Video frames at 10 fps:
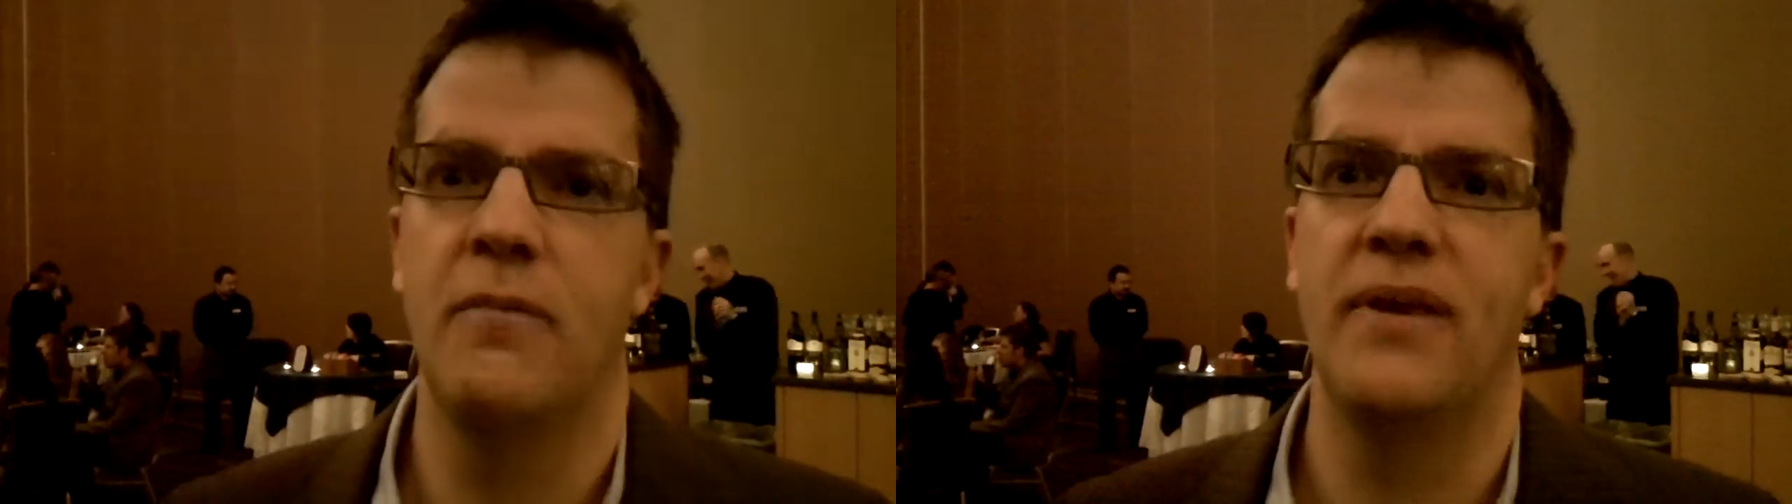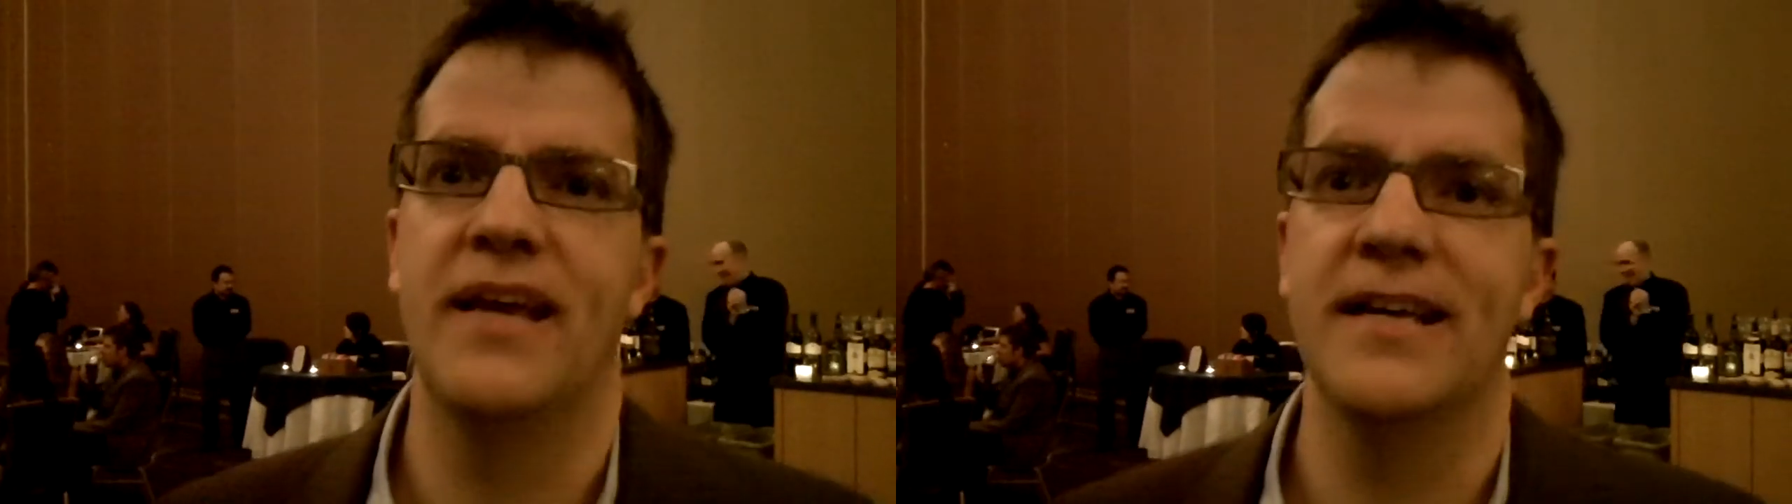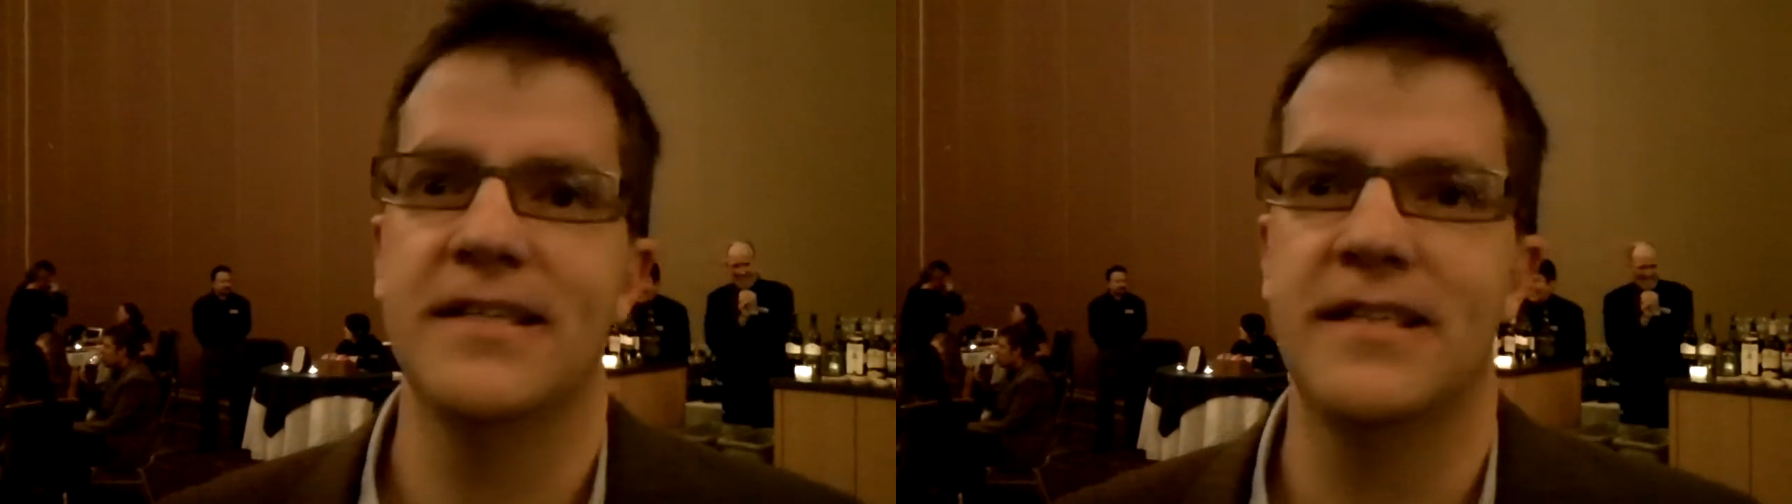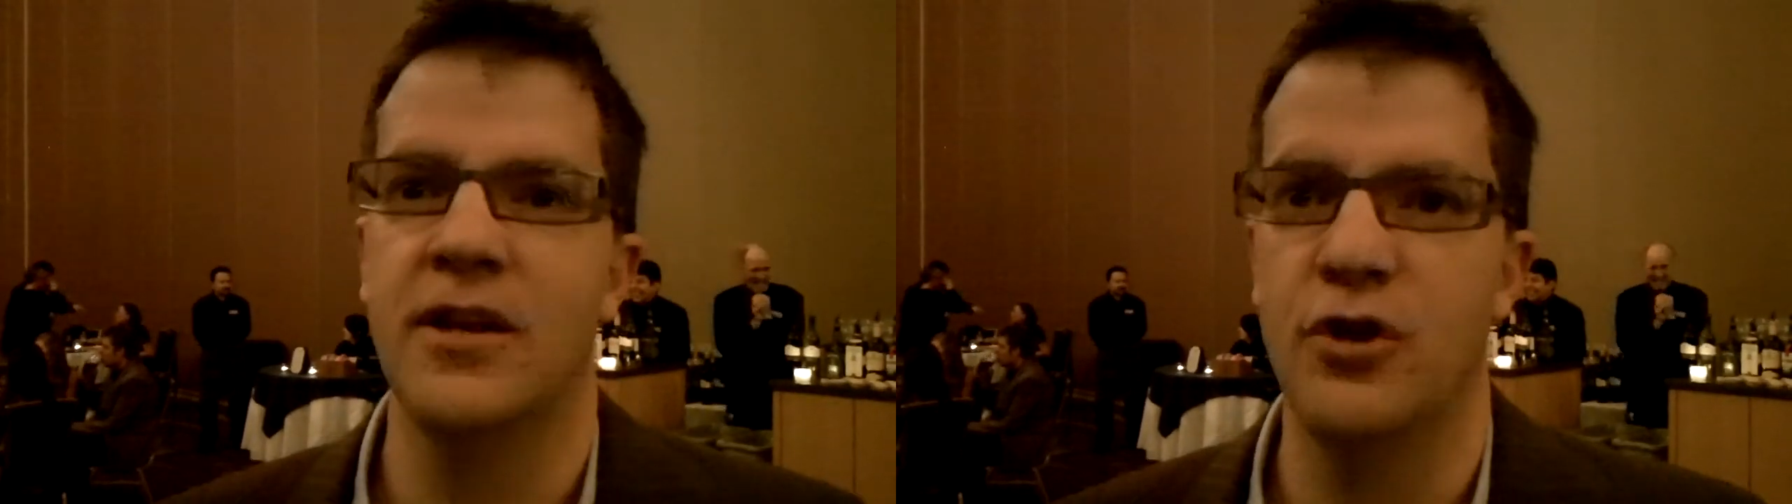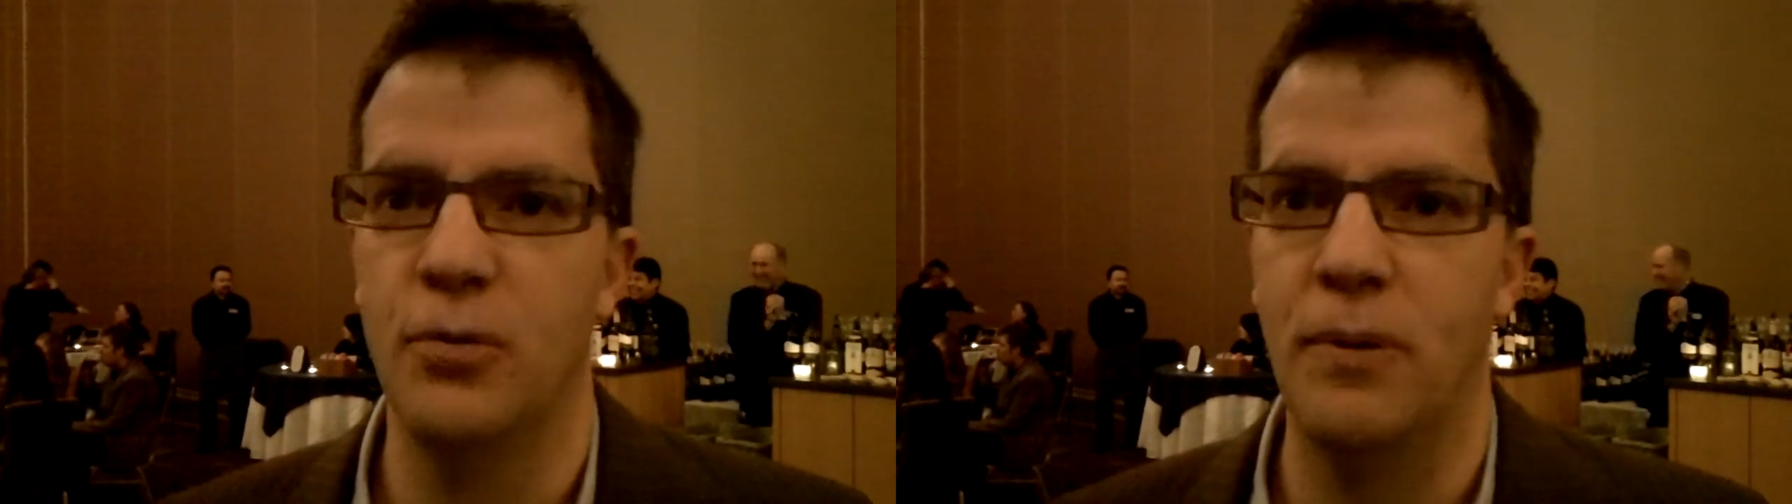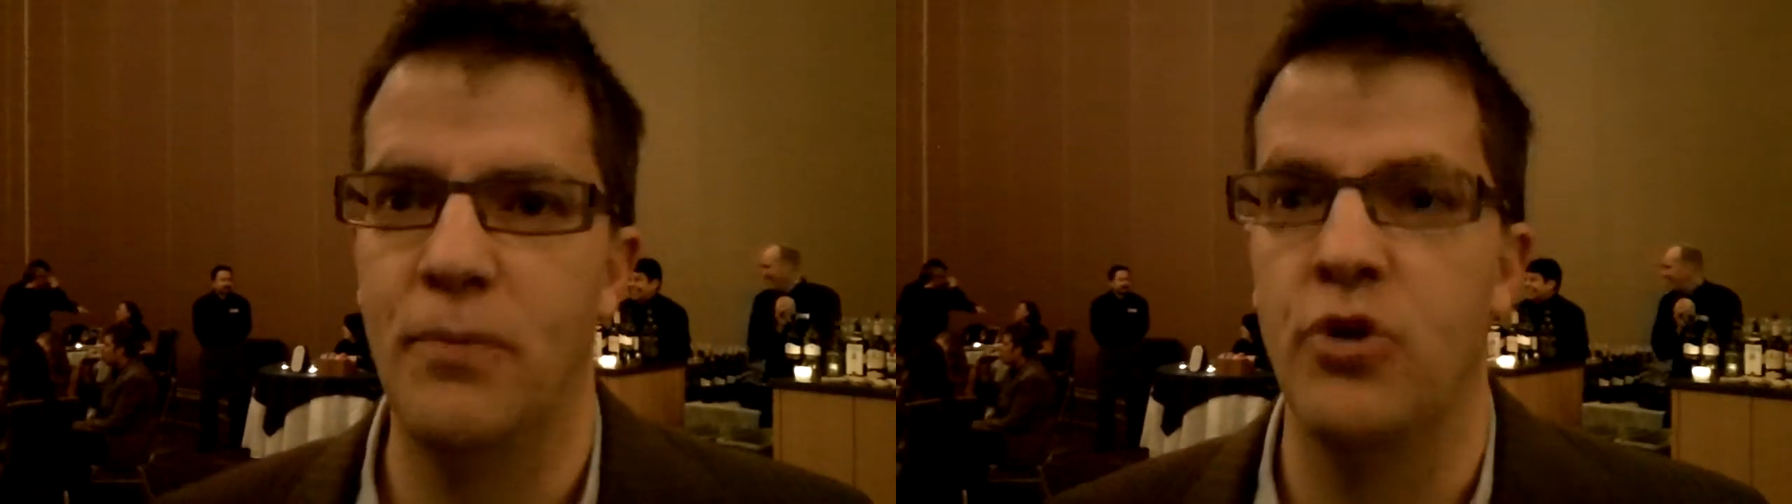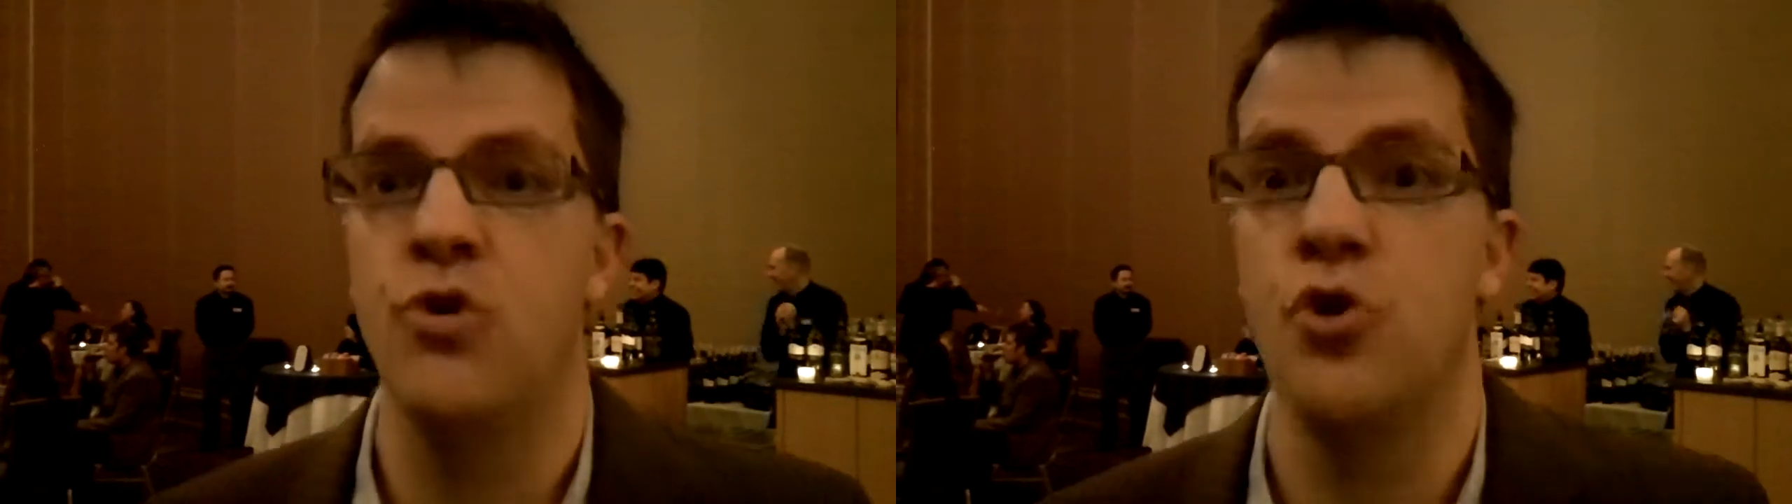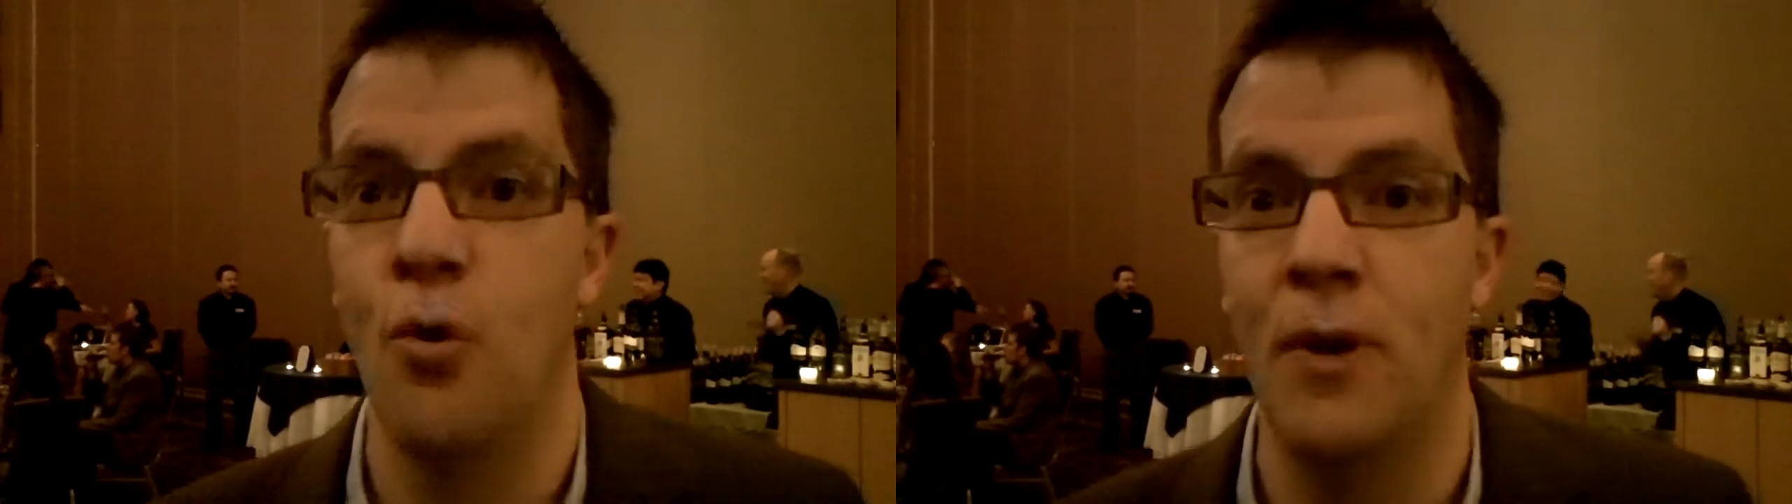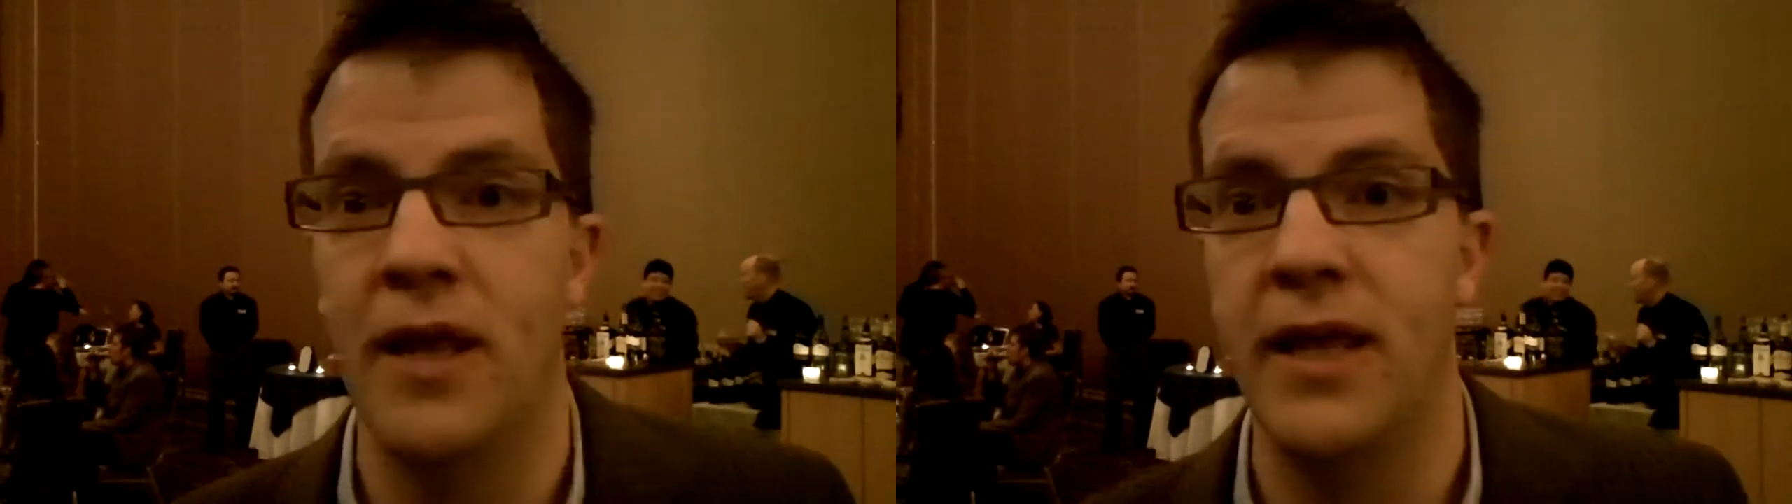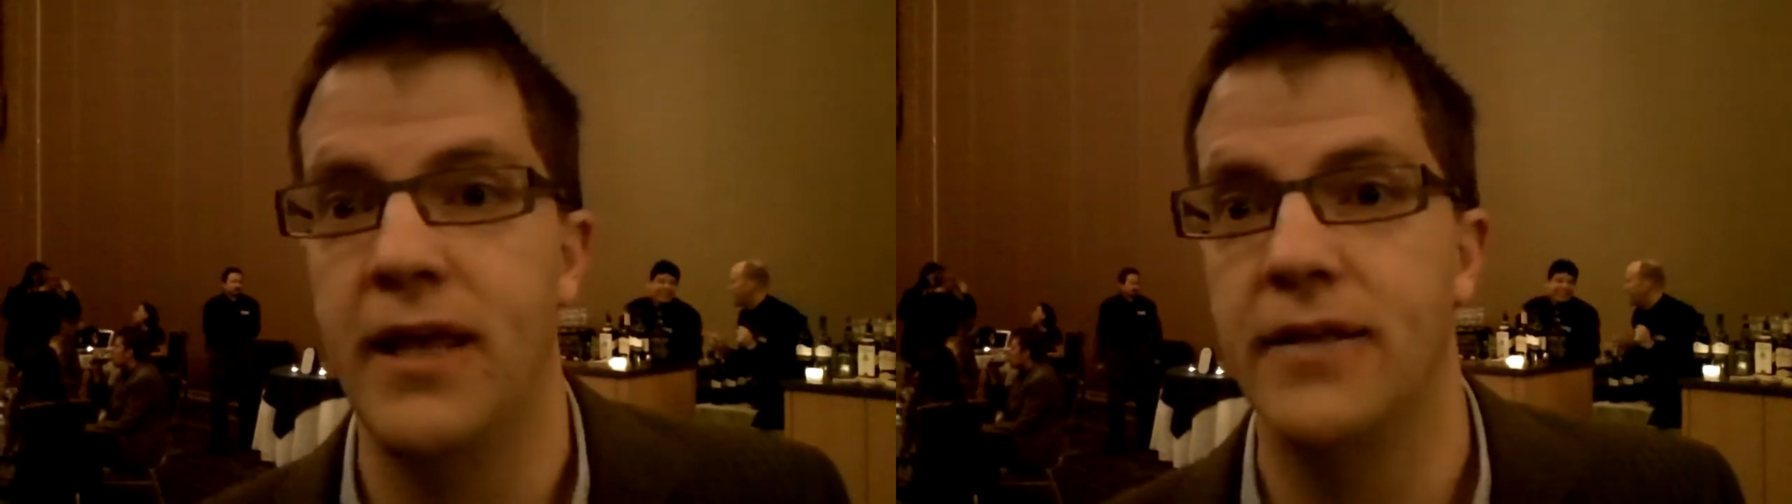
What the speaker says: because people you would normally